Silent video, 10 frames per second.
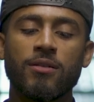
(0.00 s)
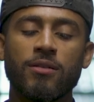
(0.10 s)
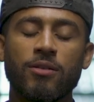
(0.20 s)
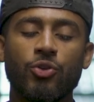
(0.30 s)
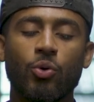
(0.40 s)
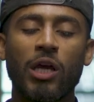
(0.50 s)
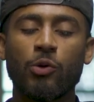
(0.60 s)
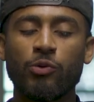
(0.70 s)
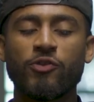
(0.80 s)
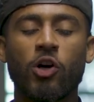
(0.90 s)
like
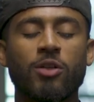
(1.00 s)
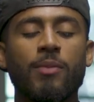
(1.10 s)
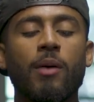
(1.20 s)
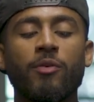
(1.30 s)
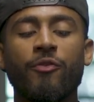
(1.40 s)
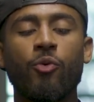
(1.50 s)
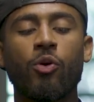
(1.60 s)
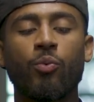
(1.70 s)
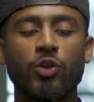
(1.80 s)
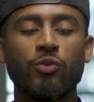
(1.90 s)
we've talked about before,
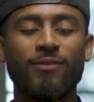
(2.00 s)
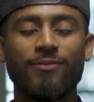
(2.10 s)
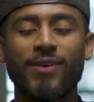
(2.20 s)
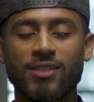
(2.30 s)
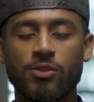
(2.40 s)
when you've invested